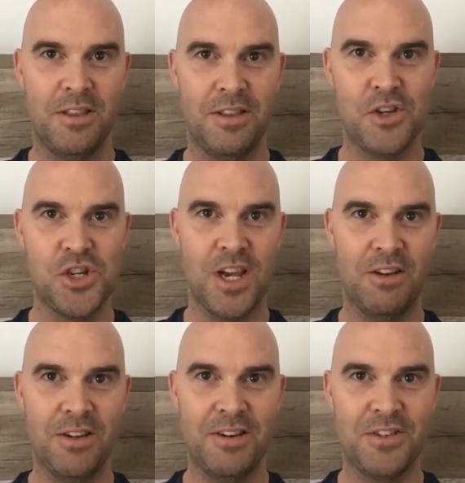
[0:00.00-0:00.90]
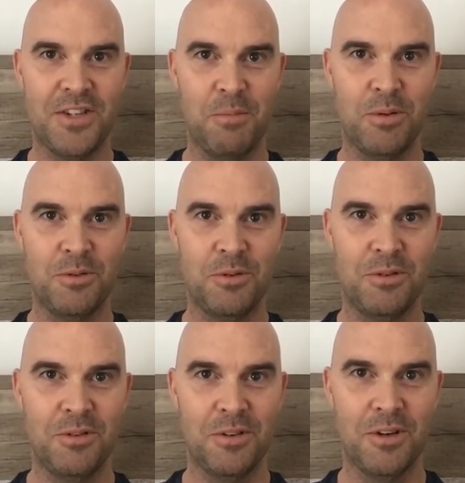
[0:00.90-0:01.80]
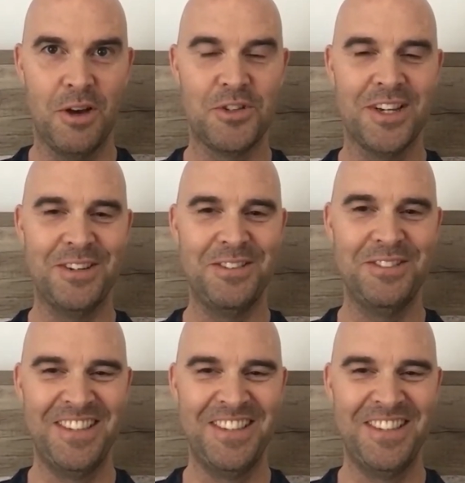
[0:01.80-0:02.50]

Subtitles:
Shaolin Temple Hotel.